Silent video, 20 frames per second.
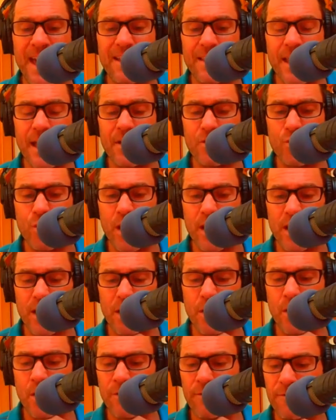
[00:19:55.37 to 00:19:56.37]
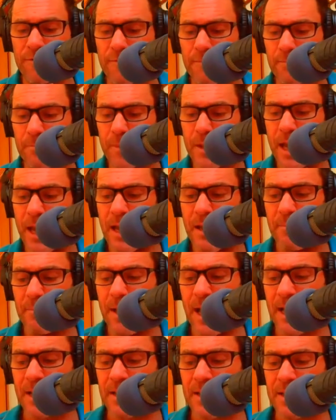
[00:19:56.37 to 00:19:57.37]
that training off,
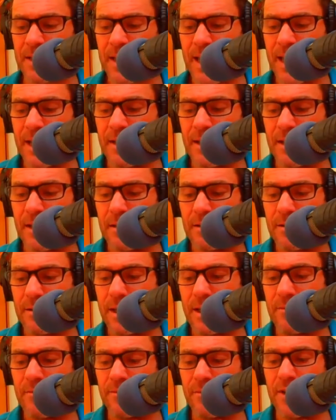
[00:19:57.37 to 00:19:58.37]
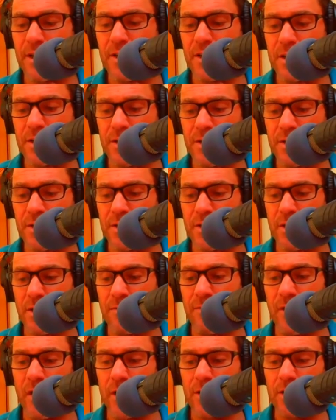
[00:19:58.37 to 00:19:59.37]
understand that freshness is a
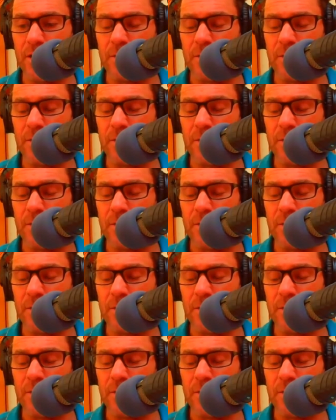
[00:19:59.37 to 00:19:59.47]
vital